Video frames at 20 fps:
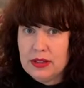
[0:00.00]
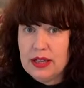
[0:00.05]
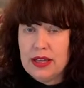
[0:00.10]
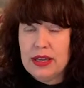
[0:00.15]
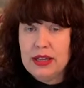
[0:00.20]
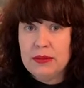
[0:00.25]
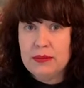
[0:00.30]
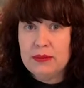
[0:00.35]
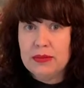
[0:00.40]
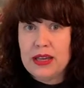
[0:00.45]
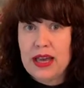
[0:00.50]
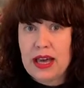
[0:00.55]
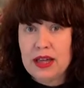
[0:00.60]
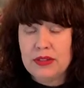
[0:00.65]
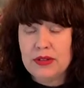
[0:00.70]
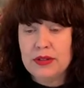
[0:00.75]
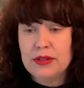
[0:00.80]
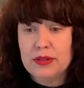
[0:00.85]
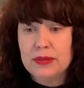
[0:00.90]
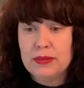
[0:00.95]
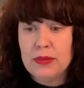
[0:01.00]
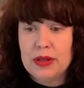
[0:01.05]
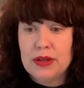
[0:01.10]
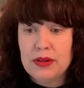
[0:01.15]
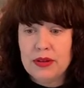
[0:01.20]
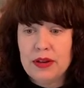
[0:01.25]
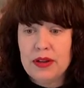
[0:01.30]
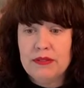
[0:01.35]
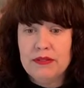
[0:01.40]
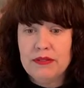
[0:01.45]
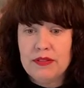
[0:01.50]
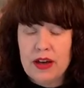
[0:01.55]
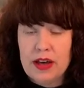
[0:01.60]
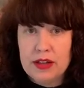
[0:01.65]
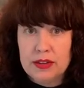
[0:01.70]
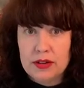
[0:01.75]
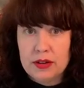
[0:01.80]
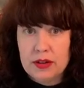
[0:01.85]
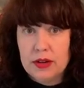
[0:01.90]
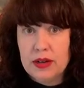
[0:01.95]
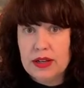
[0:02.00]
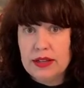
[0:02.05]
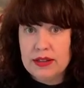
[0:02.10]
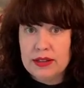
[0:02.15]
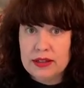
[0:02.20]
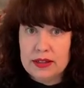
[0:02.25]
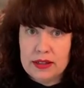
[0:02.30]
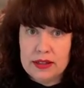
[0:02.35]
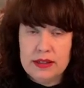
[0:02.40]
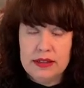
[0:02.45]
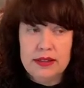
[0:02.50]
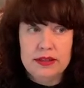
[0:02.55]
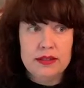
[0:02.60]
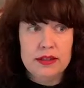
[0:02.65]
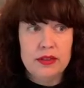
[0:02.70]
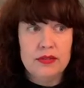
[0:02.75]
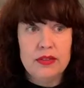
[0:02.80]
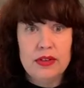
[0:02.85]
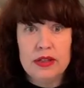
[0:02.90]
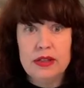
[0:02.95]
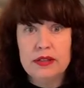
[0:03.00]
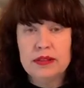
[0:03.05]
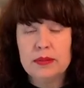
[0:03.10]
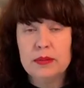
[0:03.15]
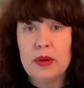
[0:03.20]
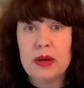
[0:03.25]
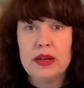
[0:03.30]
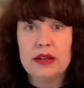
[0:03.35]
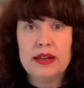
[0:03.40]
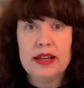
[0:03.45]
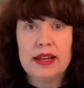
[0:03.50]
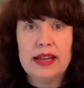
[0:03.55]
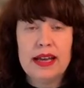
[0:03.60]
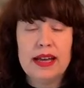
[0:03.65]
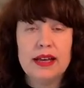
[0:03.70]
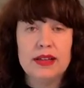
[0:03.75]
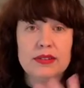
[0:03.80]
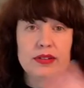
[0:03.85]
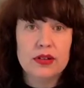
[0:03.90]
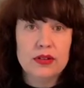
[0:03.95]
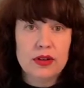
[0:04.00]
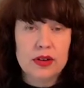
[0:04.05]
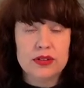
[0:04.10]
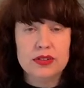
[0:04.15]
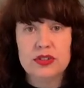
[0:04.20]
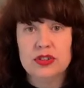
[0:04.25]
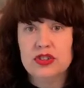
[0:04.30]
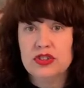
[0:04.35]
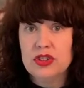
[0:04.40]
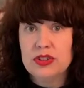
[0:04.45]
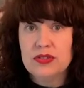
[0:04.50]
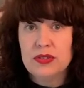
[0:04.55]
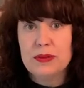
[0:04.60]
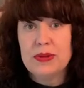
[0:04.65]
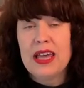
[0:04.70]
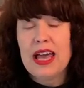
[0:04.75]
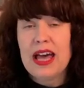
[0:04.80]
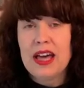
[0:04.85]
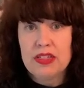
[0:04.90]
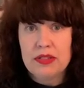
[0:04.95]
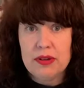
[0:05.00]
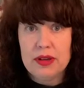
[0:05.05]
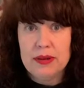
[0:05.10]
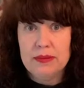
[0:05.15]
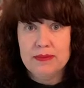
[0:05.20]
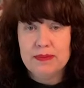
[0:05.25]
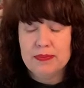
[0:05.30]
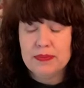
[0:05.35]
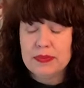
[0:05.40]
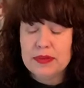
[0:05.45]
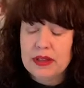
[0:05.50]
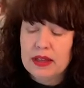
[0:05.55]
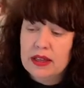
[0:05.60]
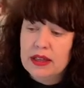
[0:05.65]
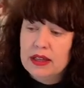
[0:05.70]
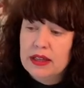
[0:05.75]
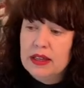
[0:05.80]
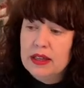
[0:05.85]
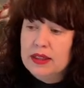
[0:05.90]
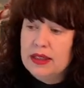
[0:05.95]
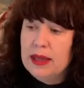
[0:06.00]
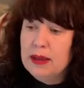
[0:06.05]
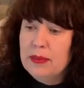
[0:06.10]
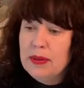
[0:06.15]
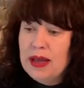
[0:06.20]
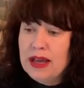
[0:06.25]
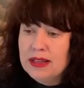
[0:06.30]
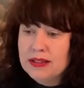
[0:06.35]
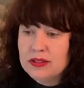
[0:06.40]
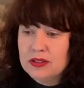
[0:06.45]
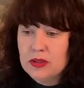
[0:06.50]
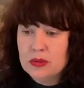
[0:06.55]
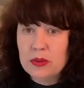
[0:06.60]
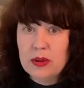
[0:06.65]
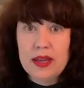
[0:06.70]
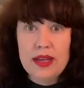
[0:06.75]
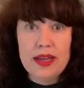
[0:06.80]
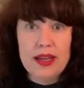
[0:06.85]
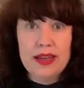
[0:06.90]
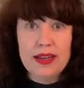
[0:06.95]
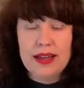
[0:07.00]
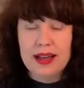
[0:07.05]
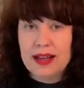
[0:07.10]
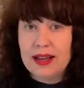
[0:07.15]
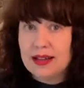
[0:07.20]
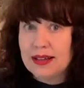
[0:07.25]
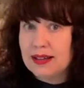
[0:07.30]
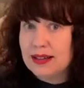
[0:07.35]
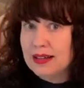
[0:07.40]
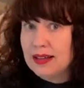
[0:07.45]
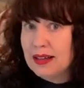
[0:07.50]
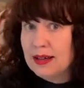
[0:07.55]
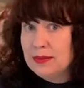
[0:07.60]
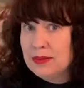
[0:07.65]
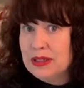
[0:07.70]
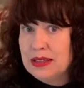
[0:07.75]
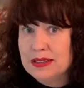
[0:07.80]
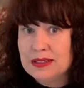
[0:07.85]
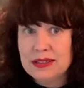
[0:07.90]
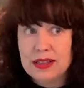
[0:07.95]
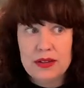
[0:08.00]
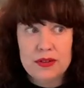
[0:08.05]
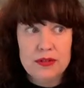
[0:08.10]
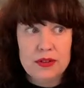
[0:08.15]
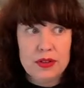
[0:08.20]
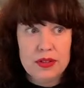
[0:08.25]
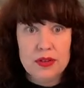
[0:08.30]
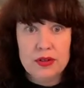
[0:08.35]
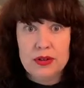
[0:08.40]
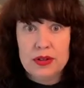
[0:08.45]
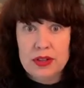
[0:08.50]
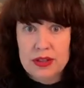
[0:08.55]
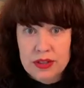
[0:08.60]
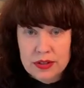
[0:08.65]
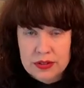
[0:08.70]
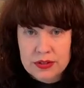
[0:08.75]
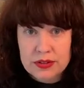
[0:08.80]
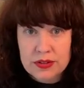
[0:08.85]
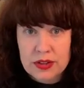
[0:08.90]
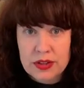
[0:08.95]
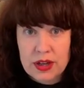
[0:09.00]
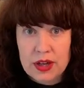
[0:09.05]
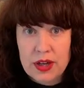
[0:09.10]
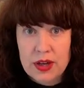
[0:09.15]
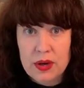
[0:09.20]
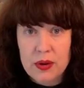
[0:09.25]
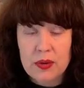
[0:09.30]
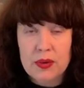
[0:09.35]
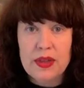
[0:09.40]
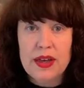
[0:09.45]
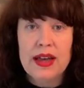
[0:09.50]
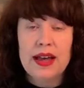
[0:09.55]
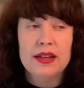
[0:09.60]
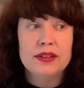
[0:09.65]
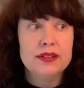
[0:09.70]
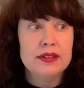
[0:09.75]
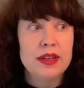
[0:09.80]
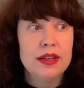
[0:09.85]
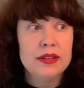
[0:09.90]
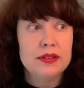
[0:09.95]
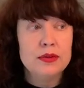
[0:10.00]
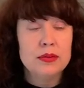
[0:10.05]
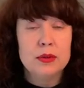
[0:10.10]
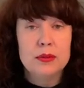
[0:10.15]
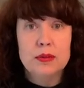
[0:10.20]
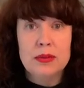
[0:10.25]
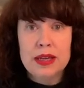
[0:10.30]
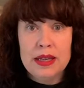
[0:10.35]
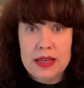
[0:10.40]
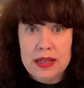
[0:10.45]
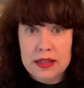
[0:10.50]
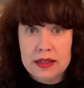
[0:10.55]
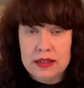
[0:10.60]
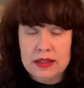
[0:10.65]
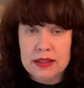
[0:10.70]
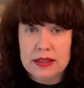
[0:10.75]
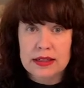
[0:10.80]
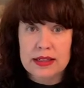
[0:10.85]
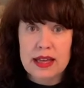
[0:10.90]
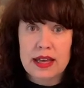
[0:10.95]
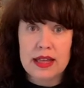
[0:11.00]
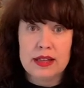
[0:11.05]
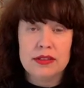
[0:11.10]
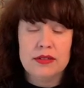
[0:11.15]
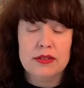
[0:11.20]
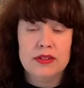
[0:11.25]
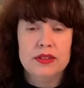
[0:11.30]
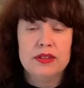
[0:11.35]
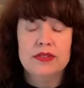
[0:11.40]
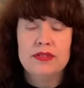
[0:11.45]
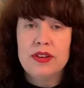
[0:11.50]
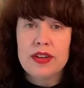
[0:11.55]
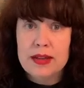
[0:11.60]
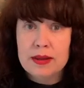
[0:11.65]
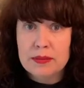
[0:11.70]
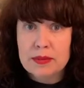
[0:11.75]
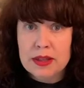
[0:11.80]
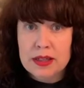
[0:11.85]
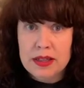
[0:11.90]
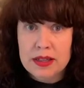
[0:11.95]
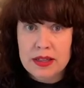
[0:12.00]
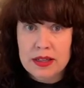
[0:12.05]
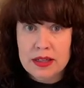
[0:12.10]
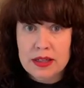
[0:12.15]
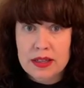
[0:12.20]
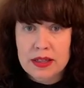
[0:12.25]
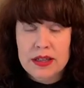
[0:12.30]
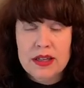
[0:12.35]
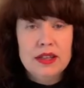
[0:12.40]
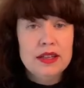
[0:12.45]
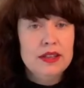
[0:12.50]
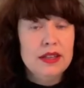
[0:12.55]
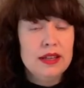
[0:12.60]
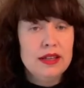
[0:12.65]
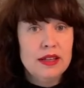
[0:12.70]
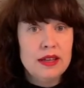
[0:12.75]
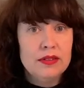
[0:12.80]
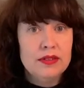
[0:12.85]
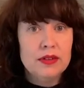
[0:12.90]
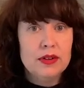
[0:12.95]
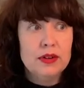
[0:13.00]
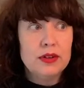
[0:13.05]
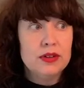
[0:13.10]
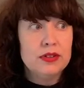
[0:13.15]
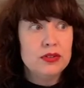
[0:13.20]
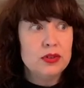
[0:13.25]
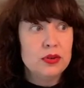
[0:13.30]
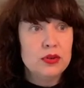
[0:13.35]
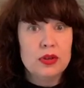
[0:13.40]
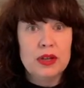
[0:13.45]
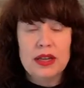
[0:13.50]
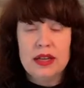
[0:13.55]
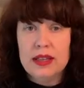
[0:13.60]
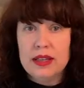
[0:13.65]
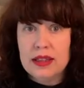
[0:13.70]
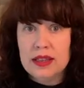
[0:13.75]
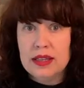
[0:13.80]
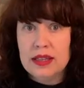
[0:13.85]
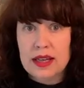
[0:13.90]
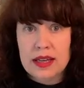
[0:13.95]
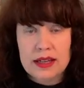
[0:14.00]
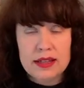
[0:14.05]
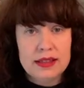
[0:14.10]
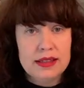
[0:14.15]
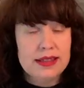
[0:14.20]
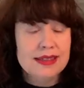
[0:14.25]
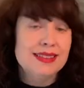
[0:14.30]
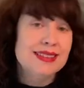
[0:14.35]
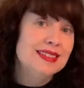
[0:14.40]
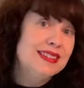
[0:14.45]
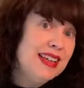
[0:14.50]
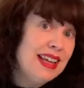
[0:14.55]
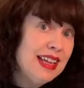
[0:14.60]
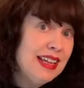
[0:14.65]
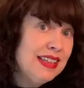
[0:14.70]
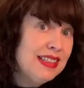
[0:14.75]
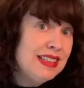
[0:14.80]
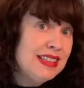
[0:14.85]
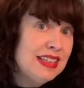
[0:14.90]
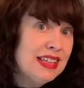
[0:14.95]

And Catherine's mother and father in the 1970s bought a house across the street from Catherine. They passed away, I'm going to say over 30 years ago. The house has remained in Catherine's family. They never sold anything out of the estate.